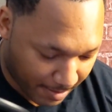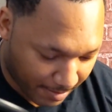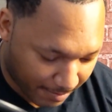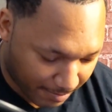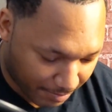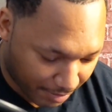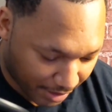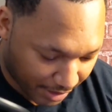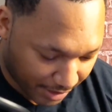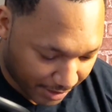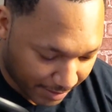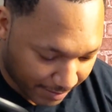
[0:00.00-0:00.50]

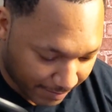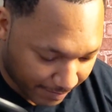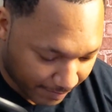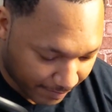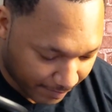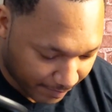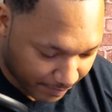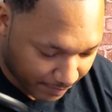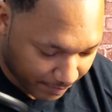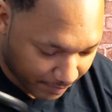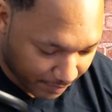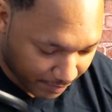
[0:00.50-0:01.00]
But
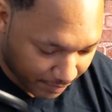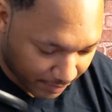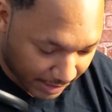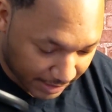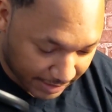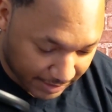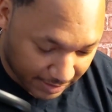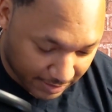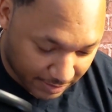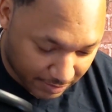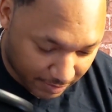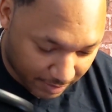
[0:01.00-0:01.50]

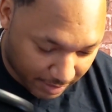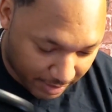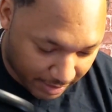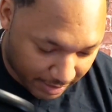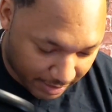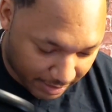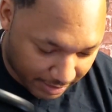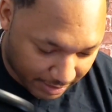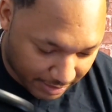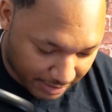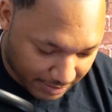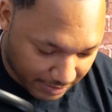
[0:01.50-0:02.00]
this is what
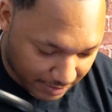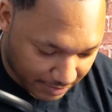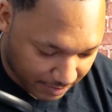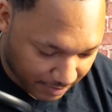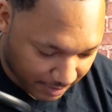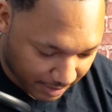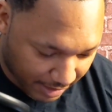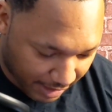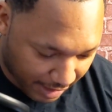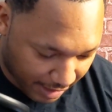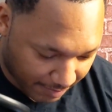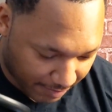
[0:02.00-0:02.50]

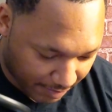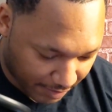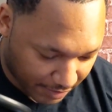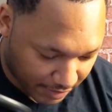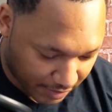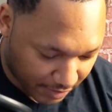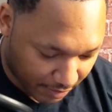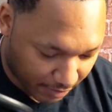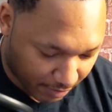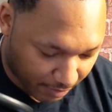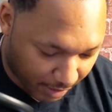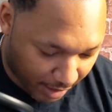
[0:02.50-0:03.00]
got me.
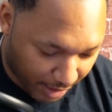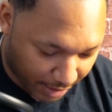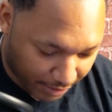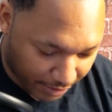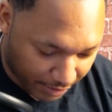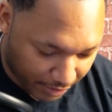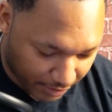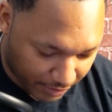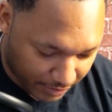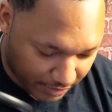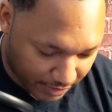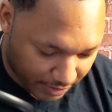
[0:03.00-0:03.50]
So water
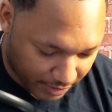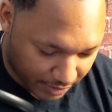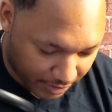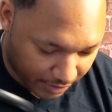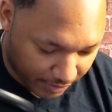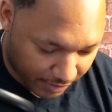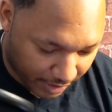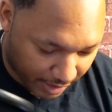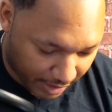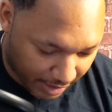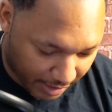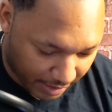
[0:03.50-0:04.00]
usage,
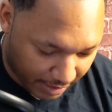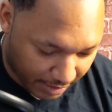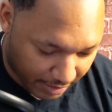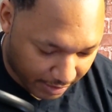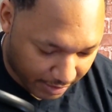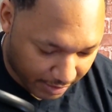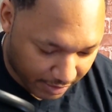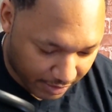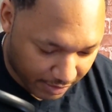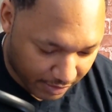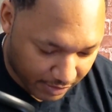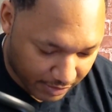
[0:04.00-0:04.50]
okay,
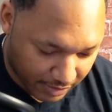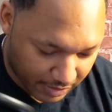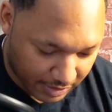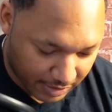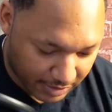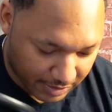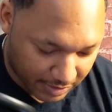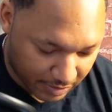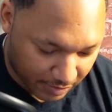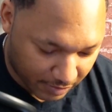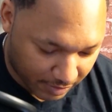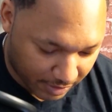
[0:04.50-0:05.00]

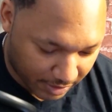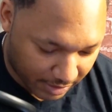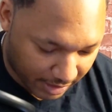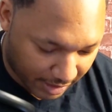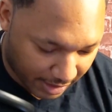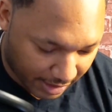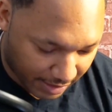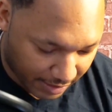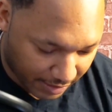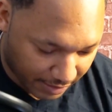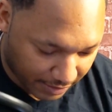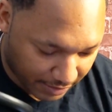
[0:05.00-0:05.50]

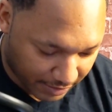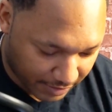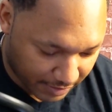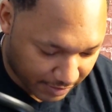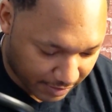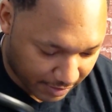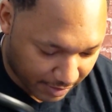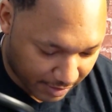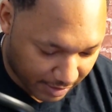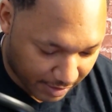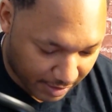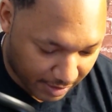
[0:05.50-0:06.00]
$61,
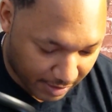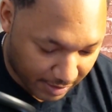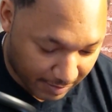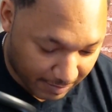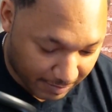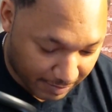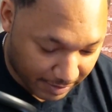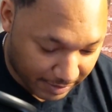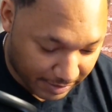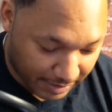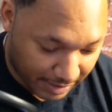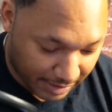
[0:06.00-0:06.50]

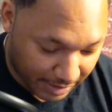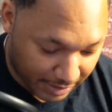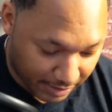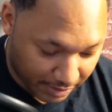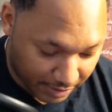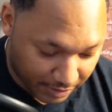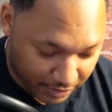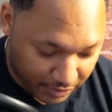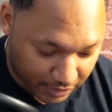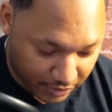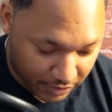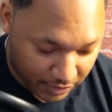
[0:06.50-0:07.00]
but then the
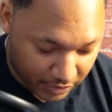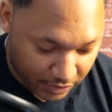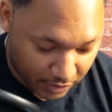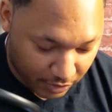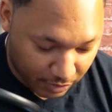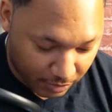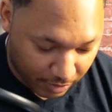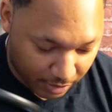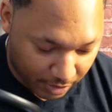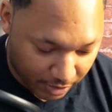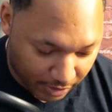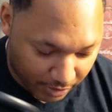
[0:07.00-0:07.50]

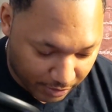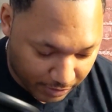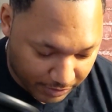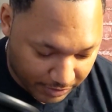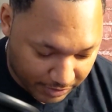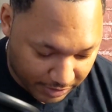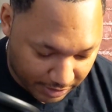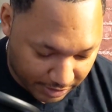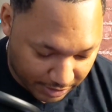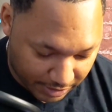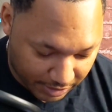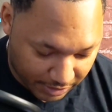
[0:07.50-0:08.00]
sewer
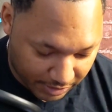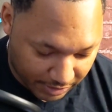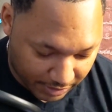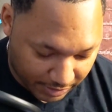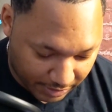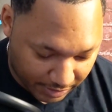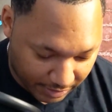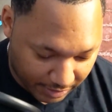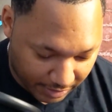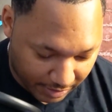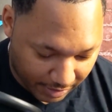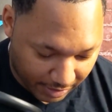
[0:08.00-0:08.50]
usage,
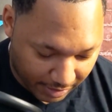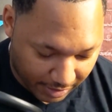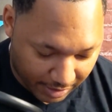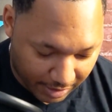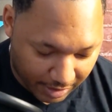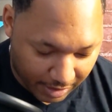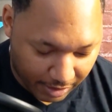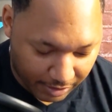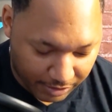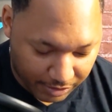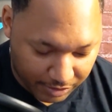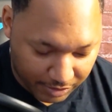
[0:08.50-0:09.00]

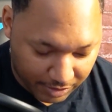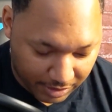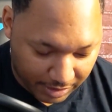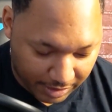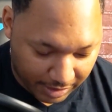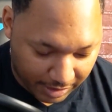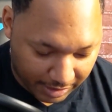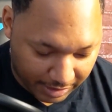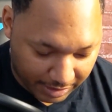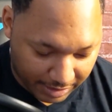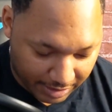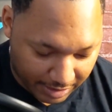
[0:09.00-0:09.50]

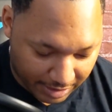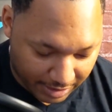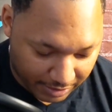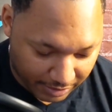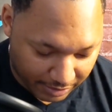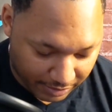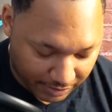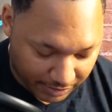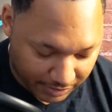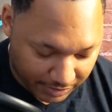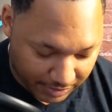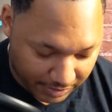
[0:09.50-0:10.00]

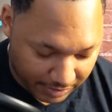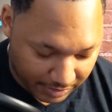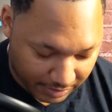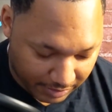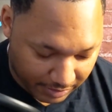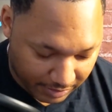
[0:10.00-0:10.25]
$108,